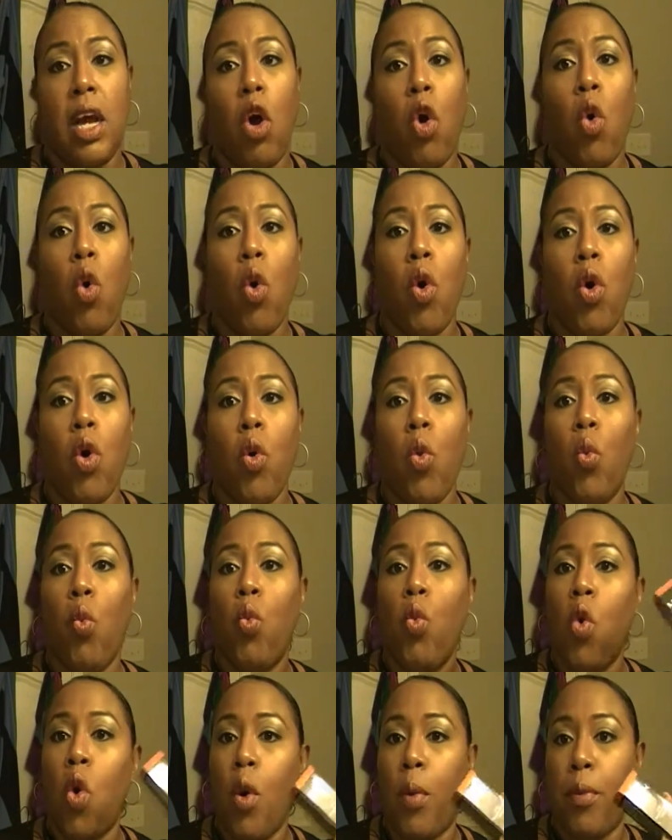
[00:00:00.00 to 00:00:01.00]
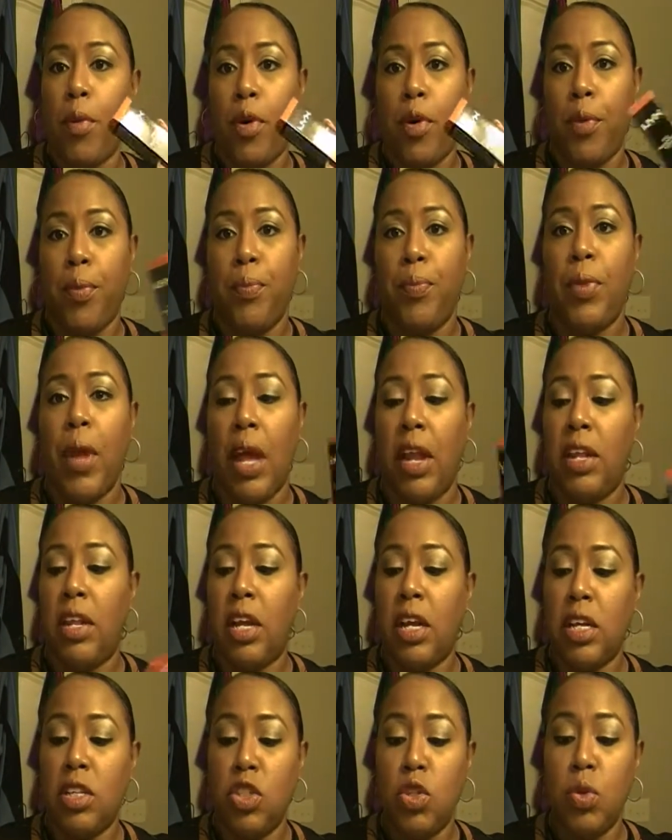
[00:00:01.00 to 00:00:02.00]
or warmer. And
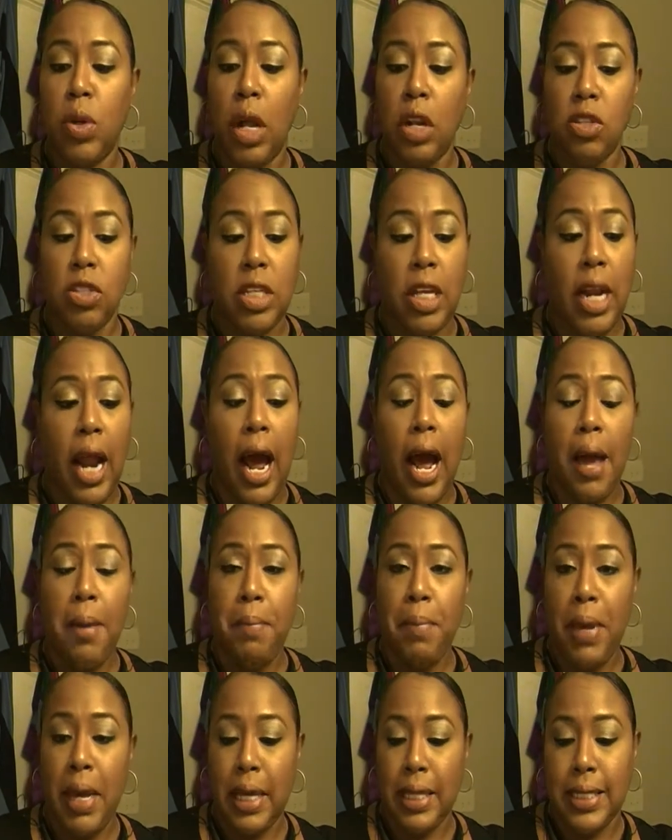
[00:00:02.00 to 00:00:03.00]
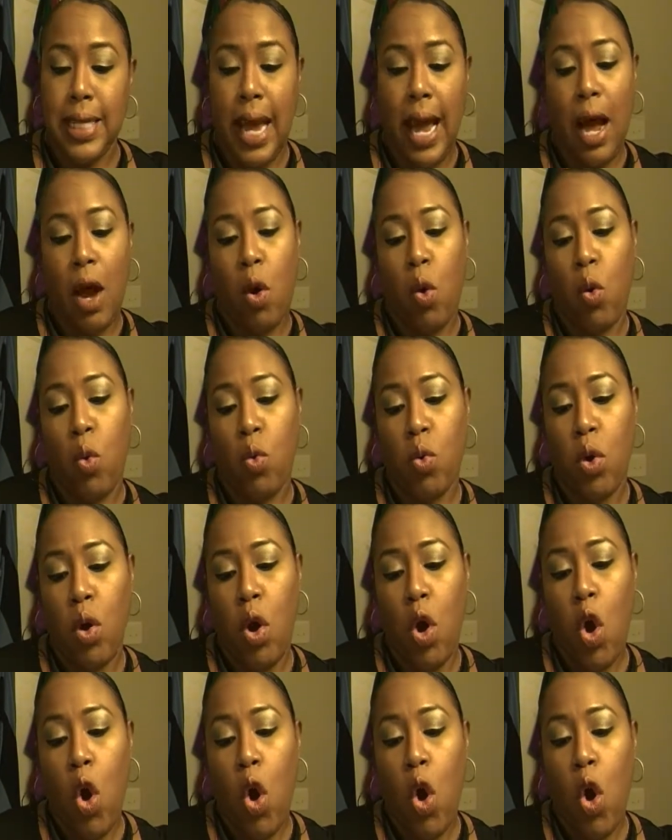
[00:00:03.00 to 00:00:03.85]
the two colors that I picked out